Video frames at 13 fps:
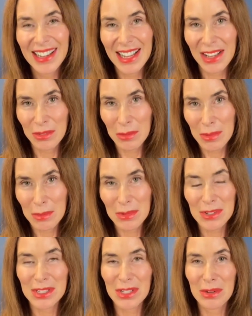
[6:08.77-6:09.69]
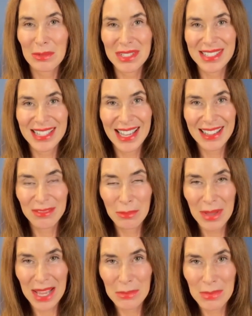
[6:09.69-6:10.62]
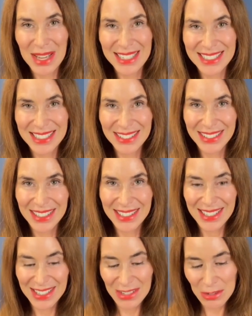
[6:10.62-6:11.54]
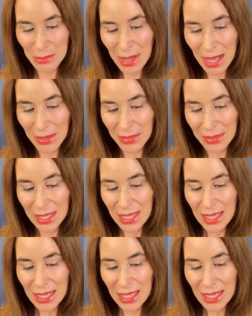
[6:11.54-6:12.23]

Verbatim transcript: and remember, so was that bad bacteria in your mouth.